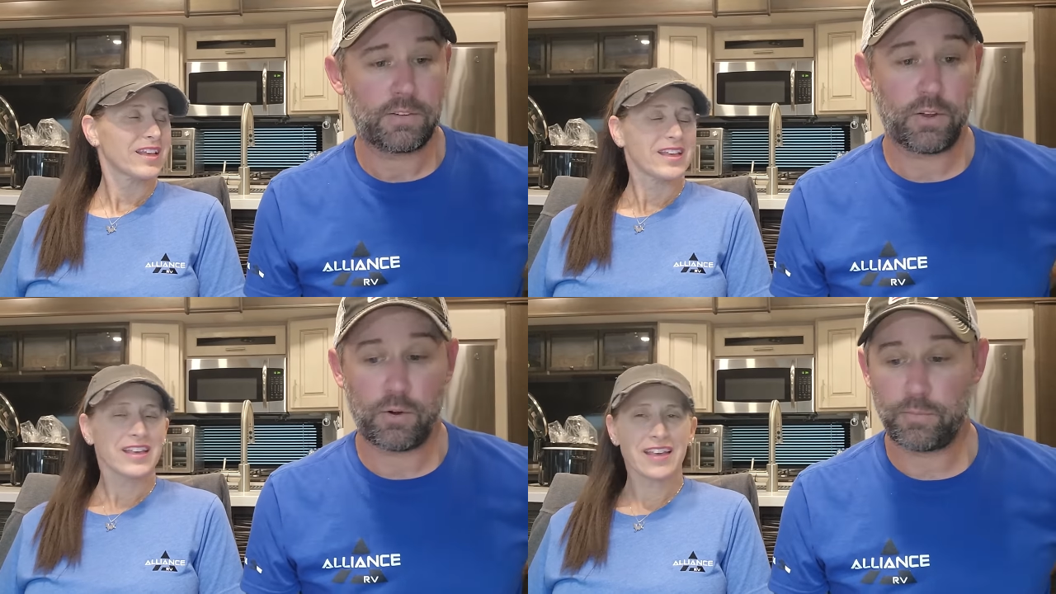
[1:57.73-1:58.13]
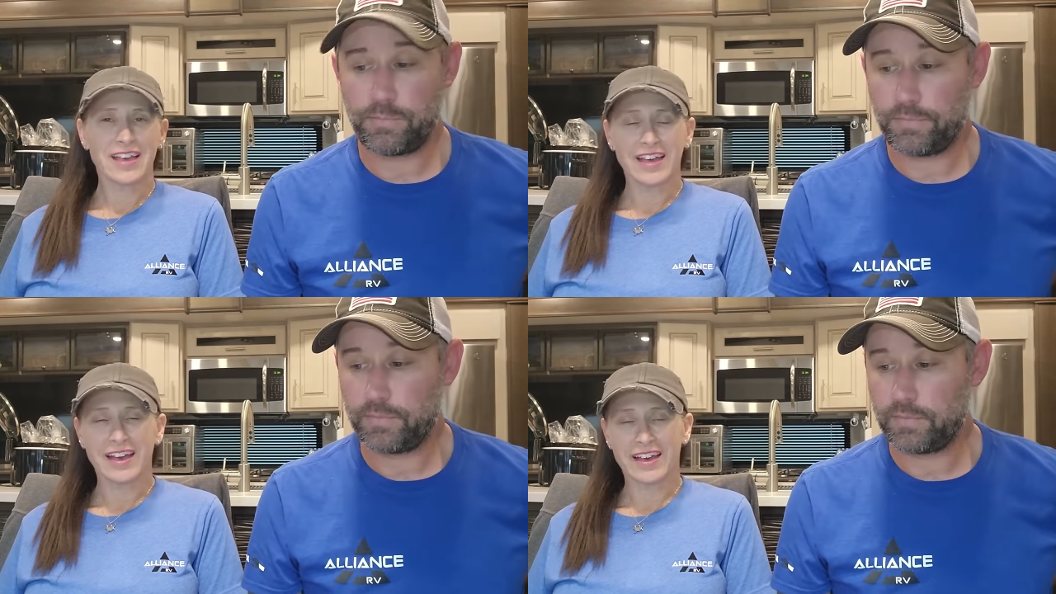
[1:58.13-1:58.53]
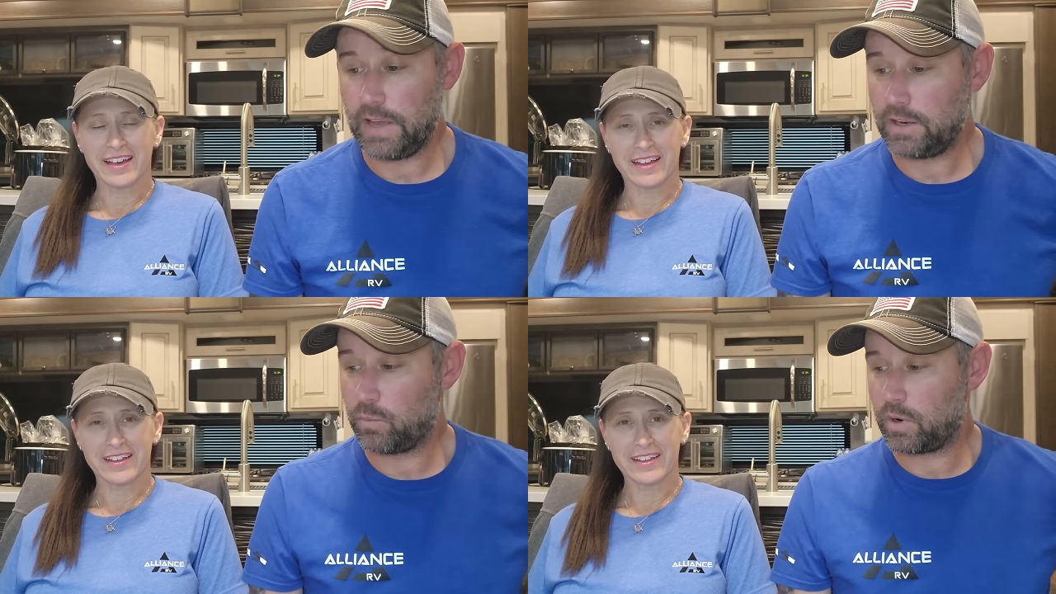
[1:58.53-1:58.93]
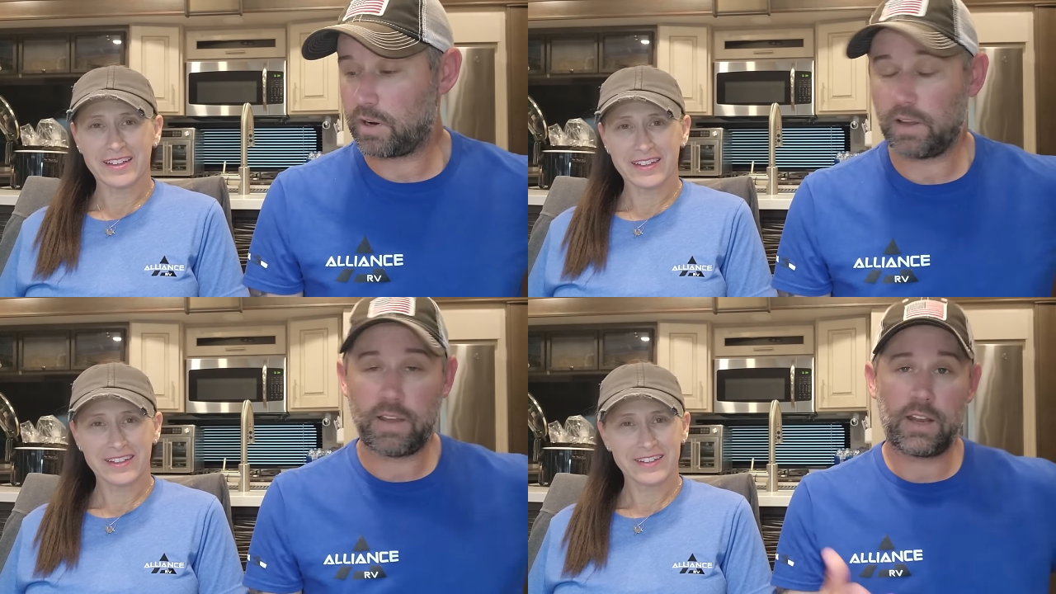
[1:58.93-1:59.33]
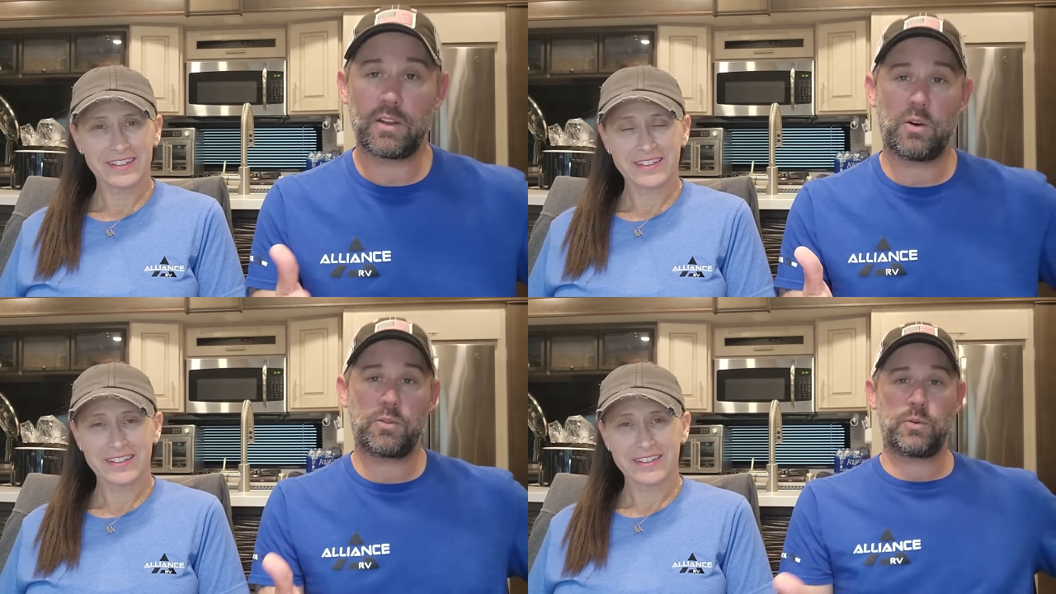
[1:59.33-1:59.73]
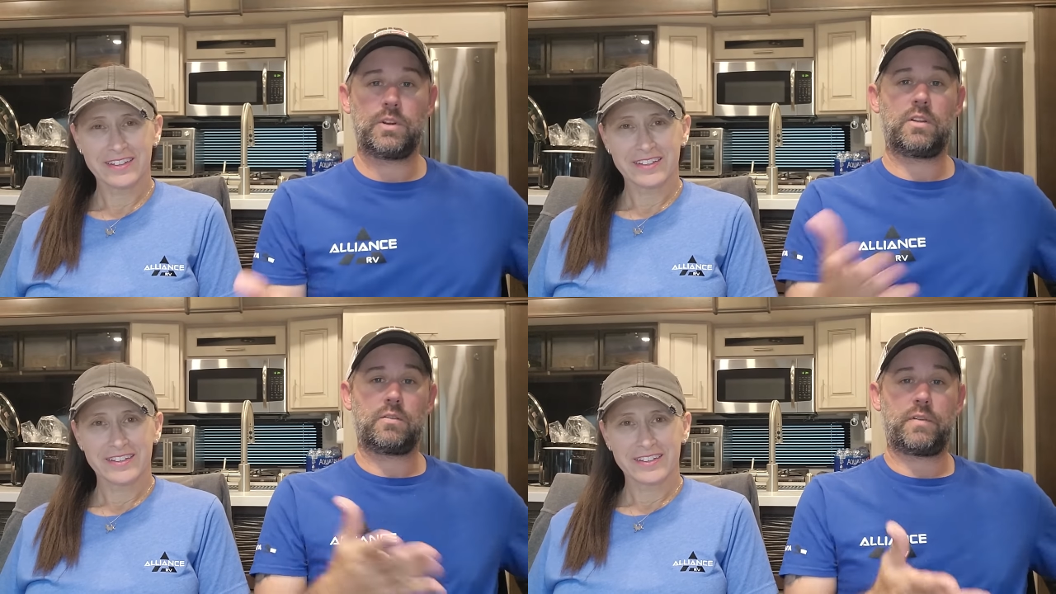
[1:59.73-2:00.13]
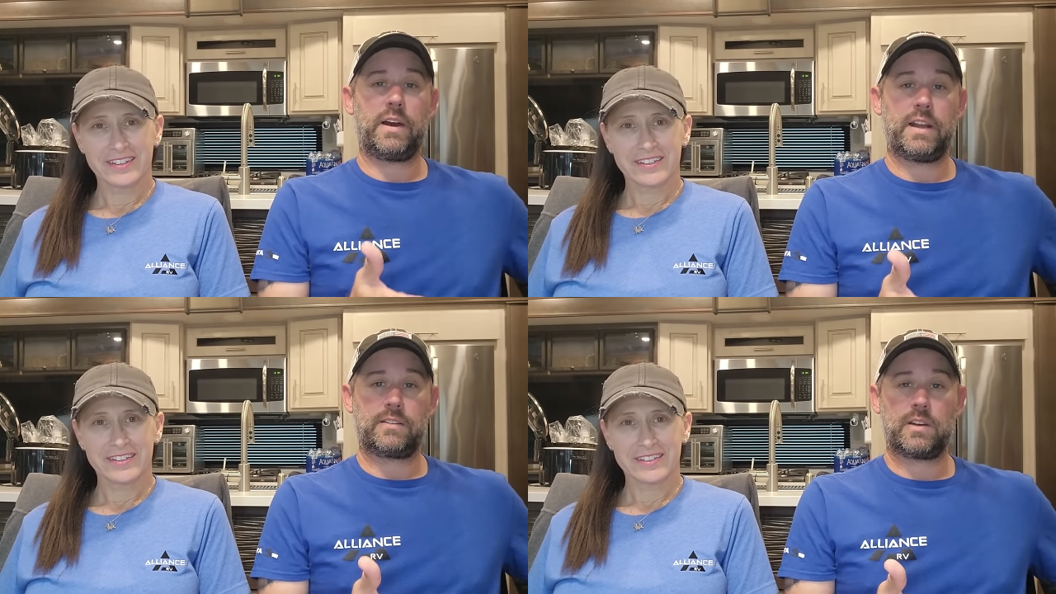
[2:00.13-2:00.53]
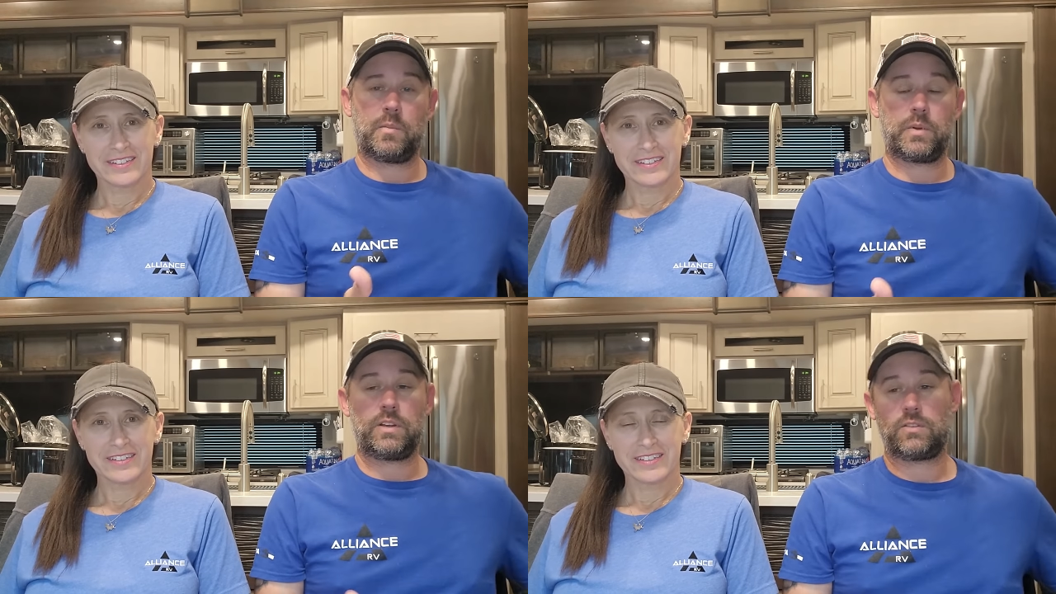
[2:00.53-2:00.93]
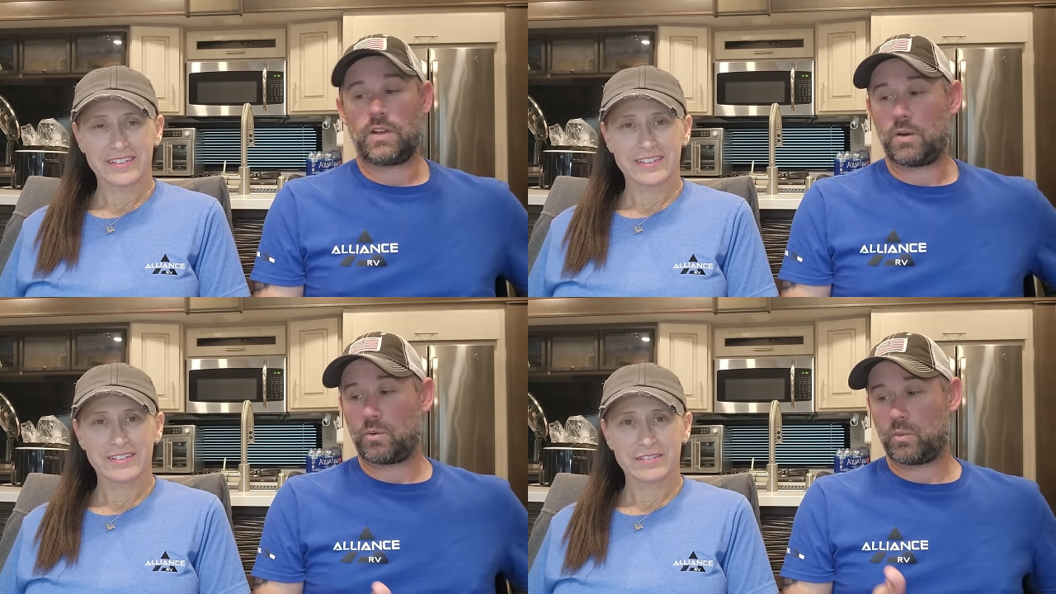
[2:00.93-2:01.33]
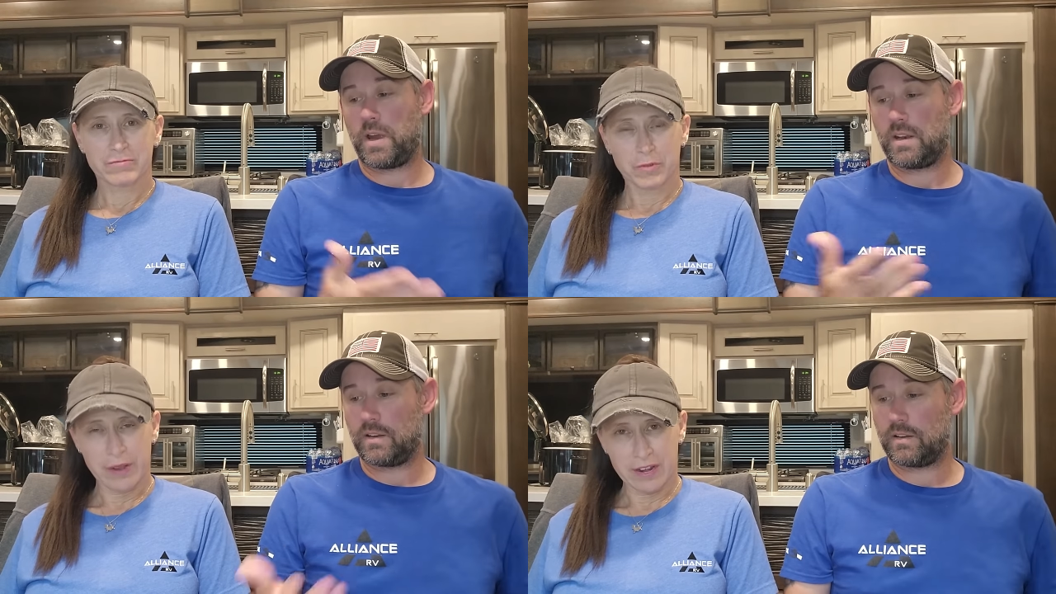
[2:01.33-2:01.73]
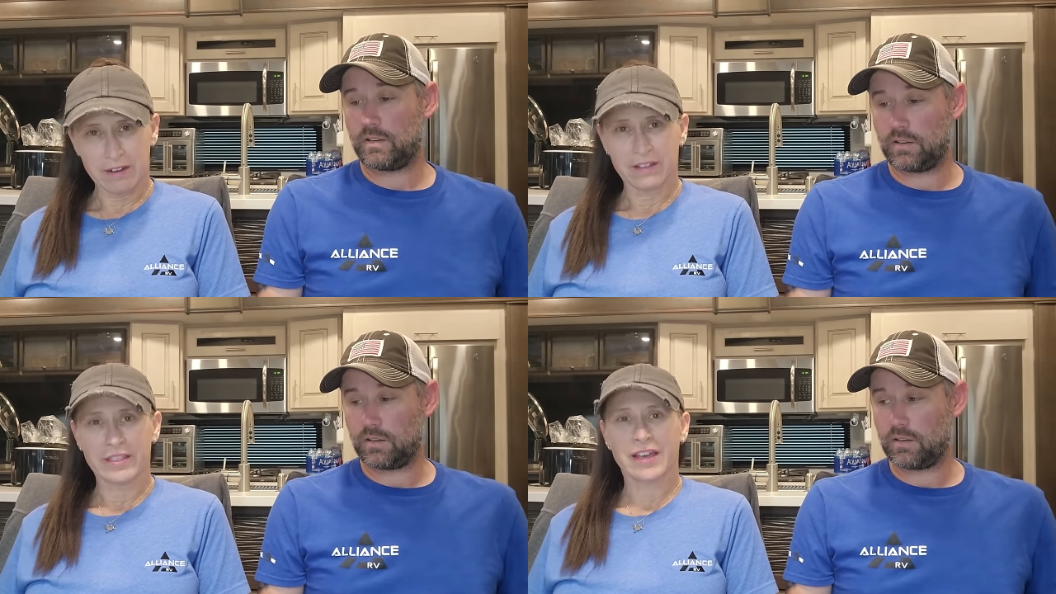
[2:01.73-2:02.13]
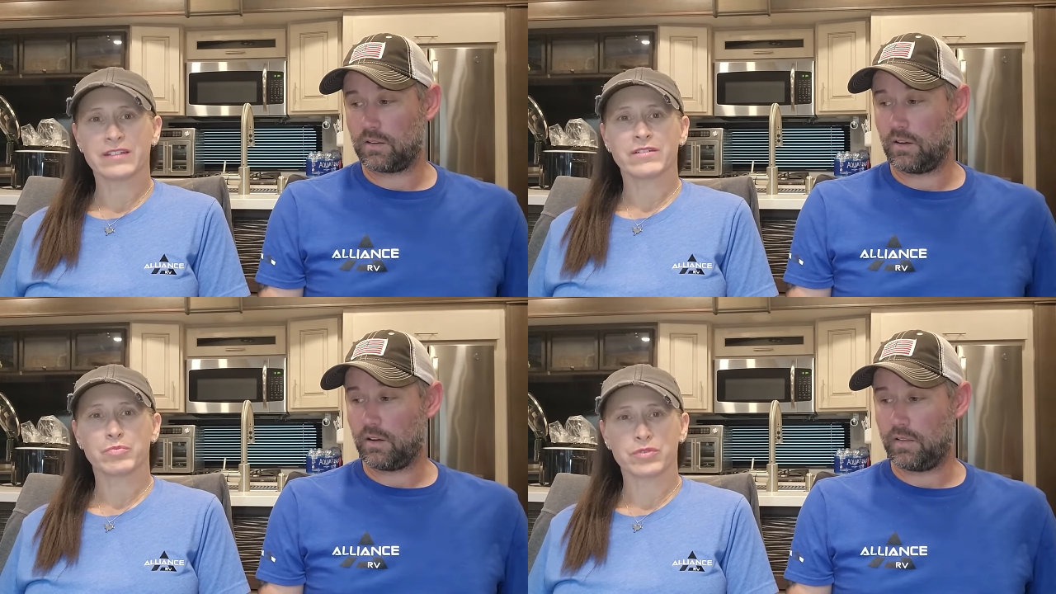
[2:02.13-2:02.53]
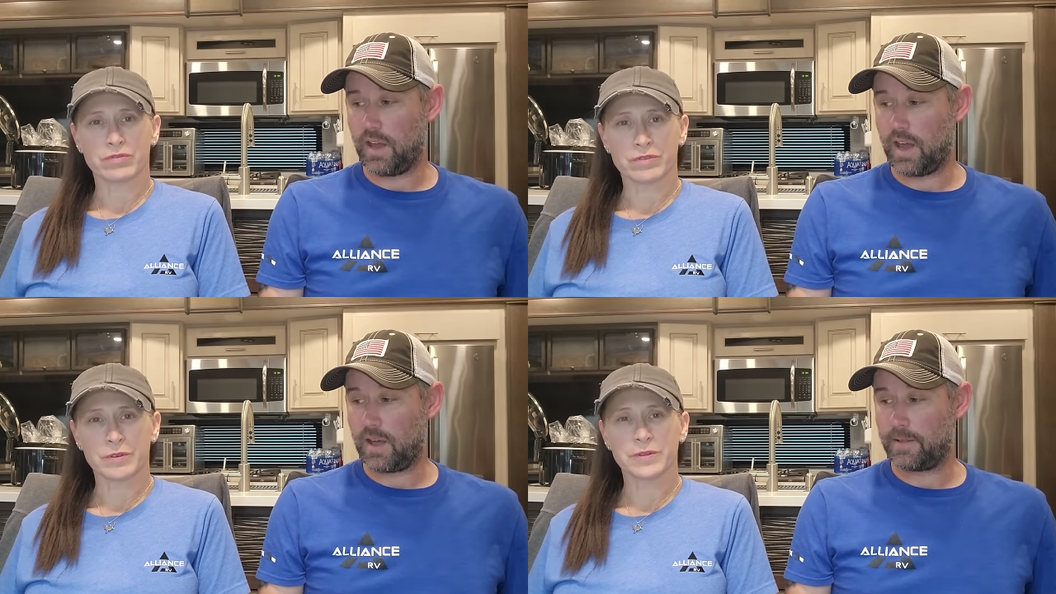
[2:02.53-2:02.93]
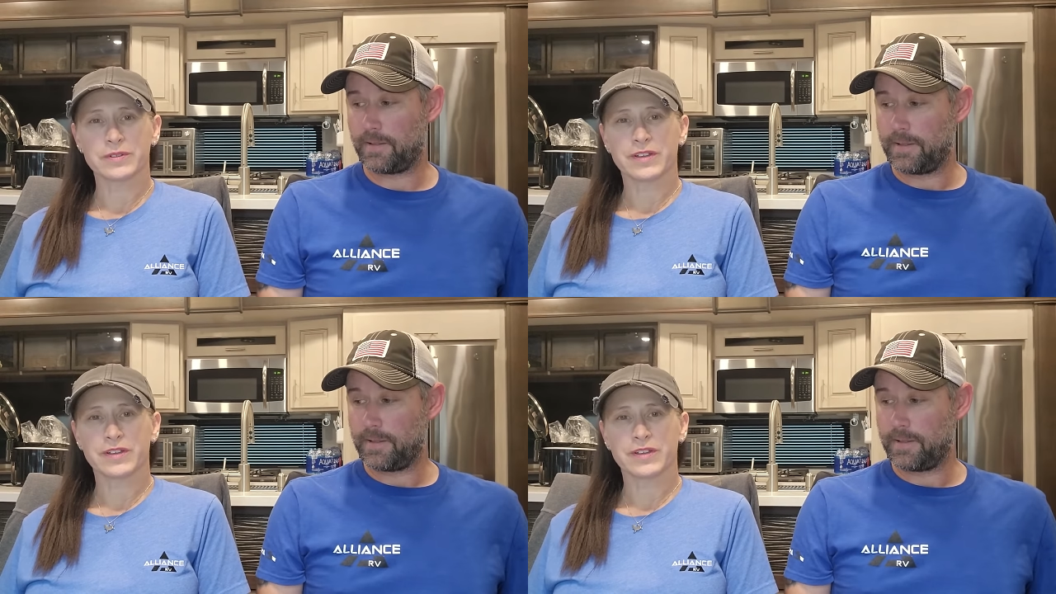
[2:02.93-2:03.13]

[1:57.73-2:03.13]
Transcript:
Speaker 1: So yeah. that didn't work out. They had to go through another finance company. So now we're waiting, we're waiting on that approval. On that.